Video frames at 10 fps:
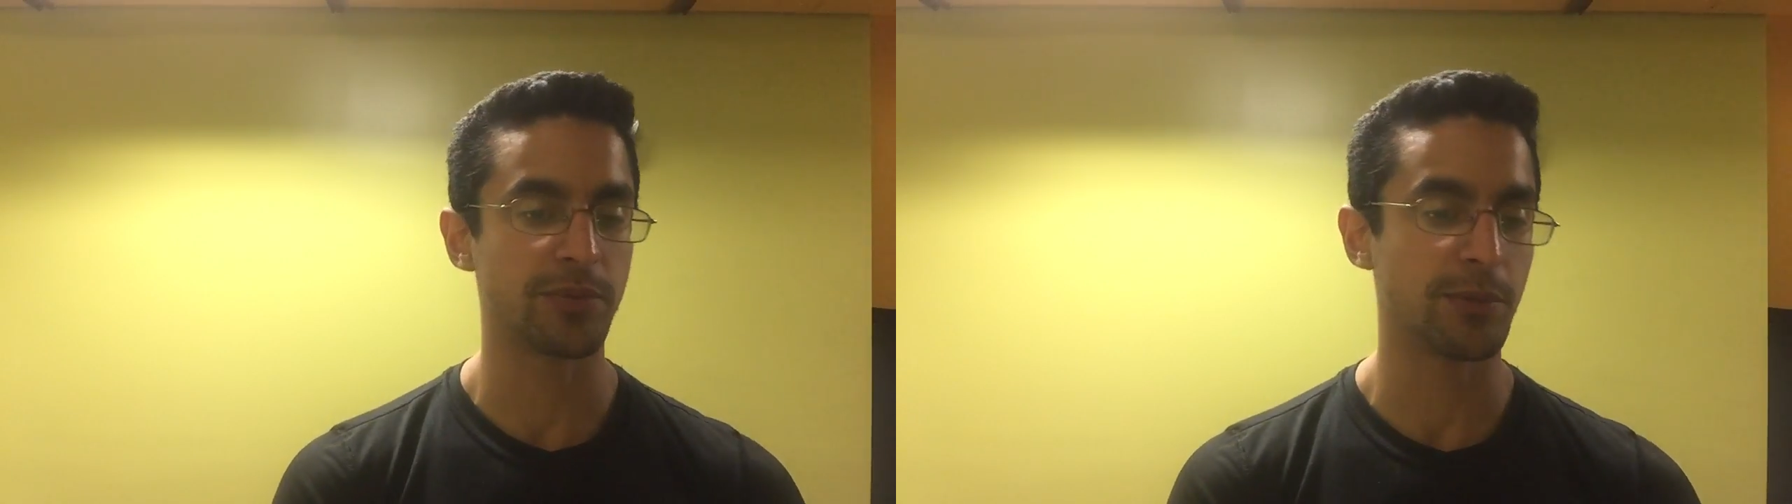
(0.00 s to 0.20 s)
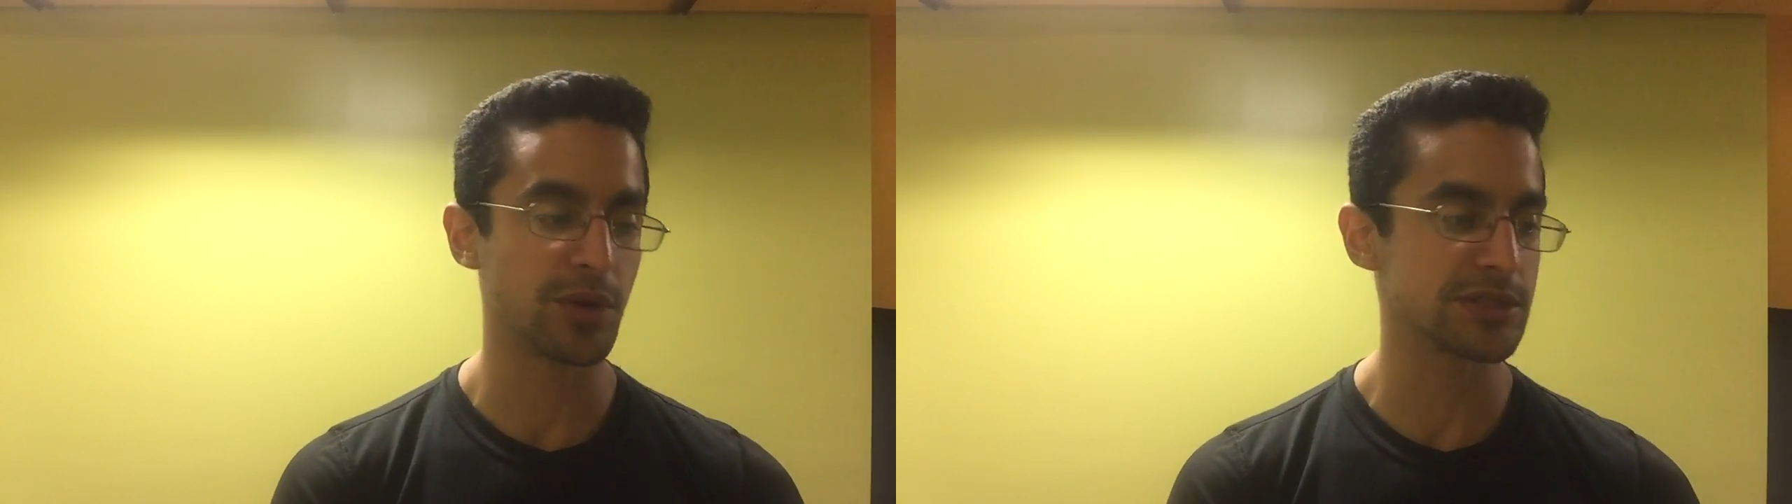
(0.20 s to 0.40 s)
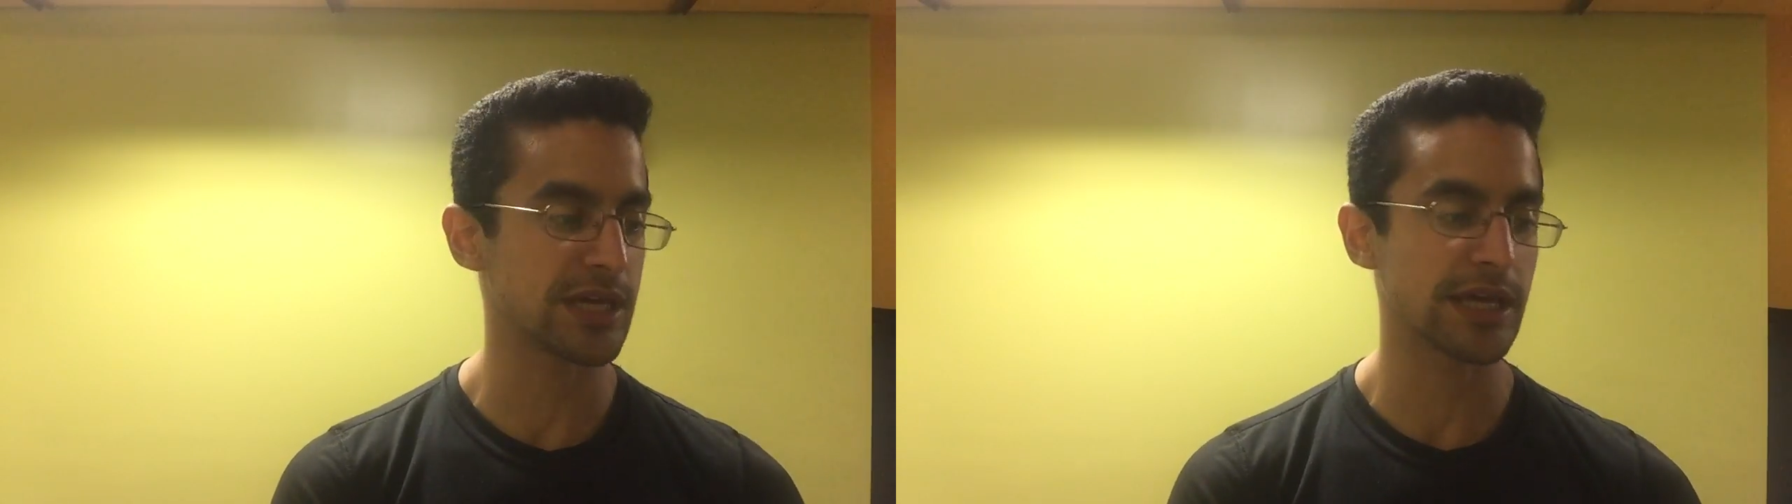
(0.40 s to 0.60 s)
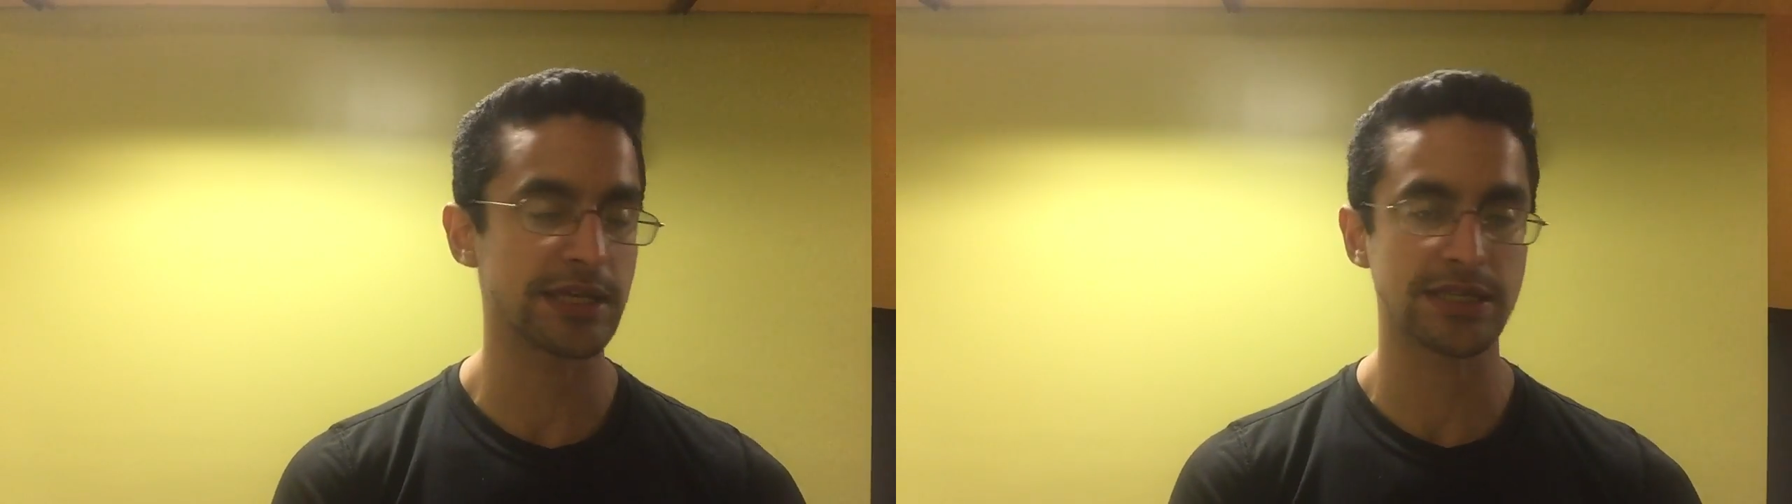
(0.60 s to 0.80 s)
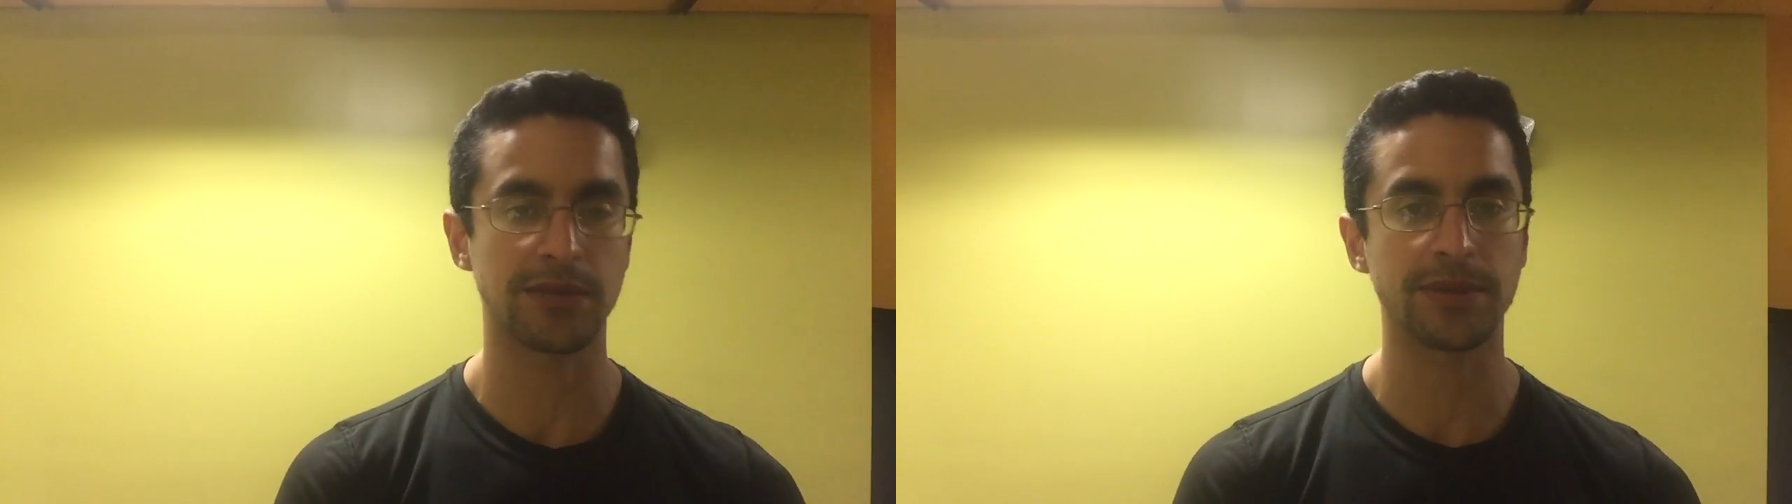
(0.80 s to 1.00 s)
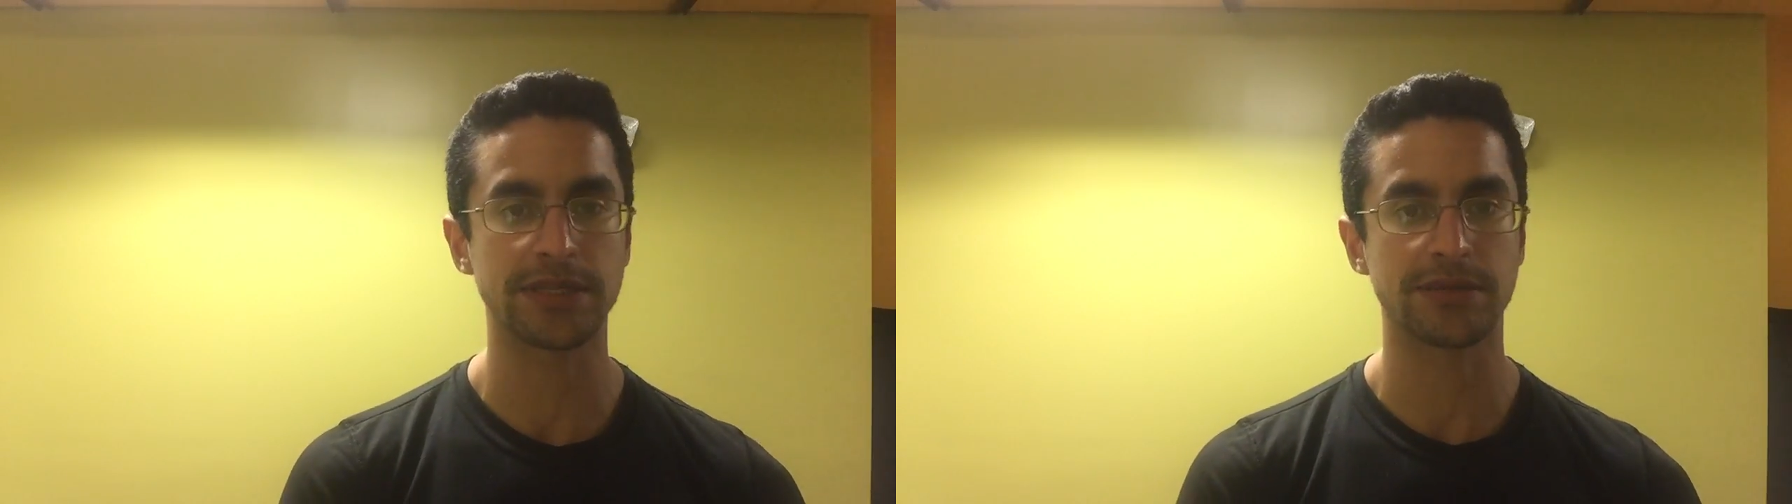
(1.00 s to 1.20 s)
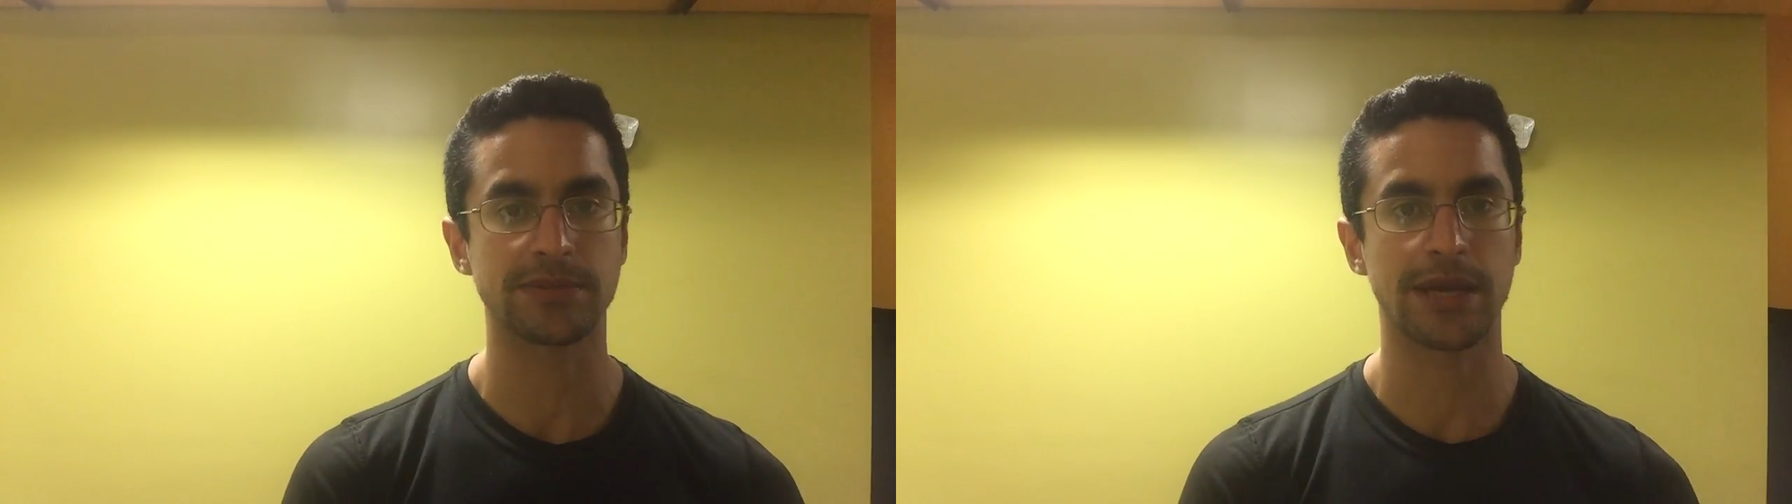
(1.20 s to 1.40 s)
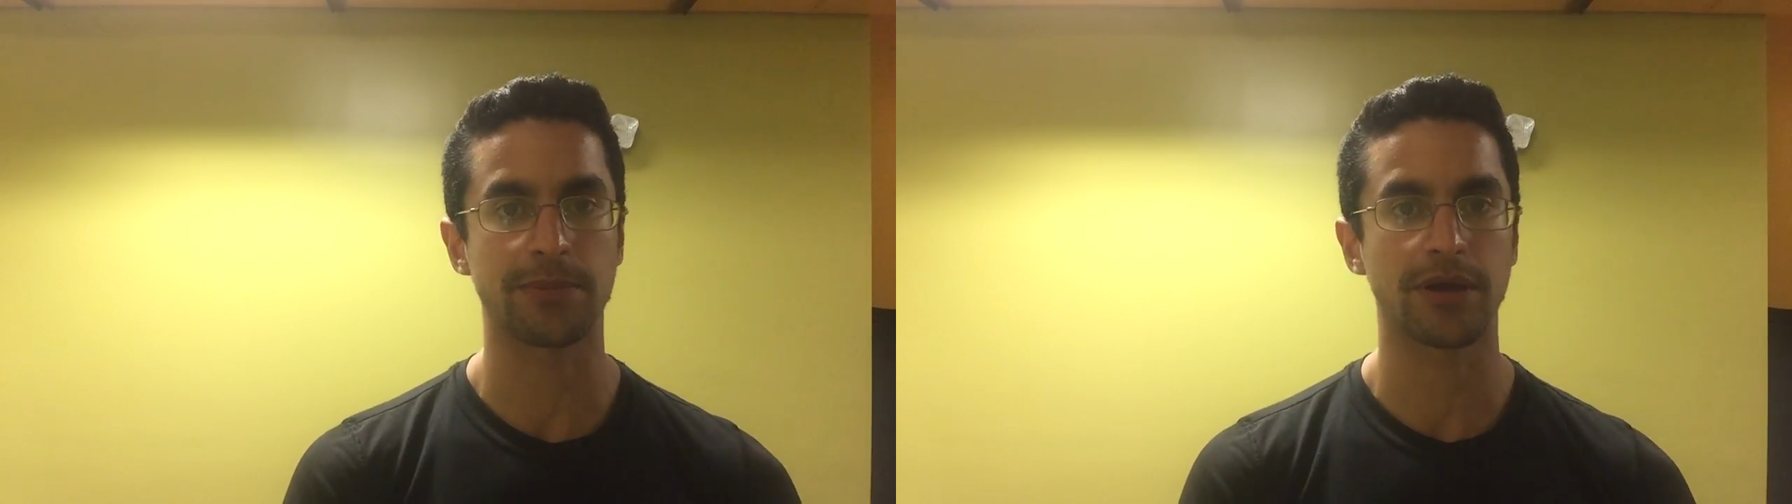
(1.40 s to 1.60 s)
But most likely, it's going to be some
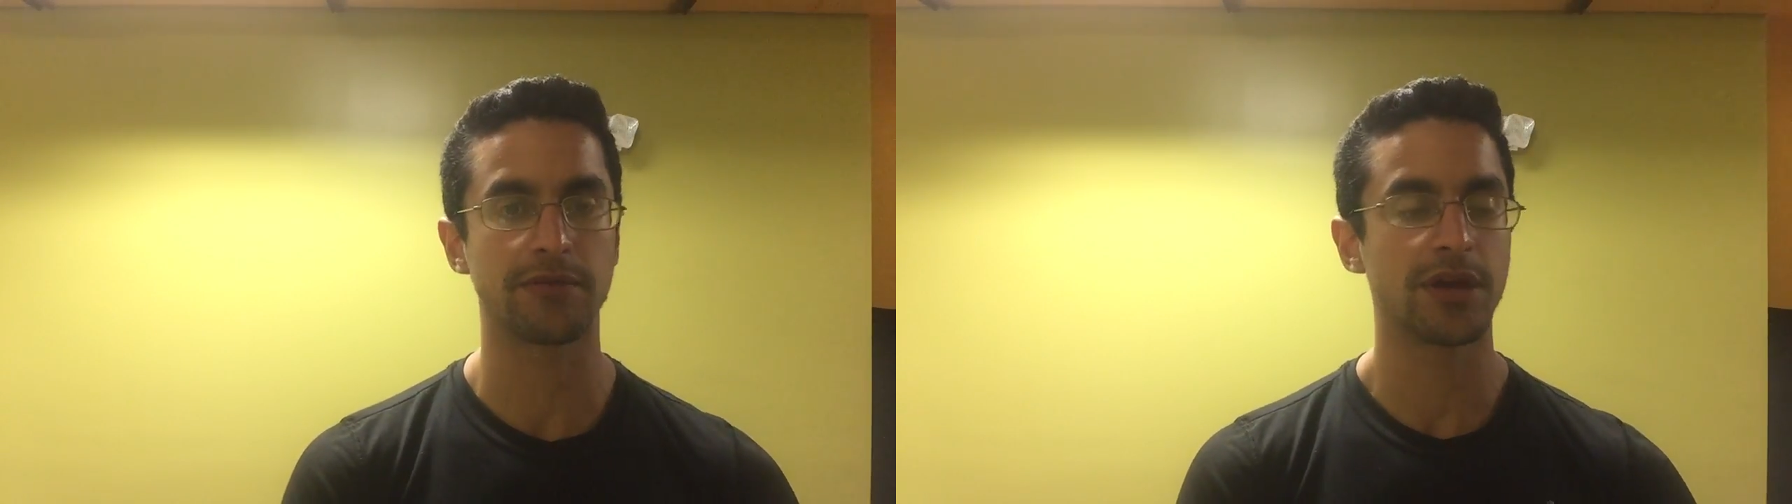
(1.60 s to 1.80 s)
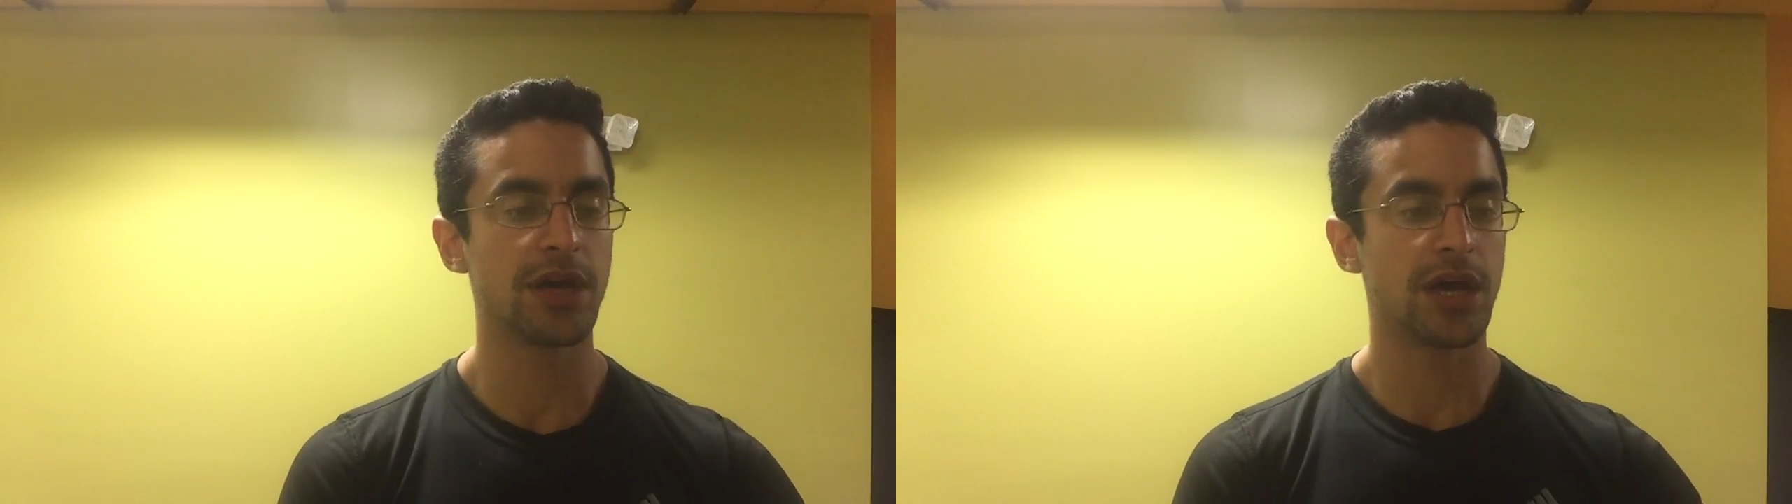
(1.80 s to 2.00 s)
type of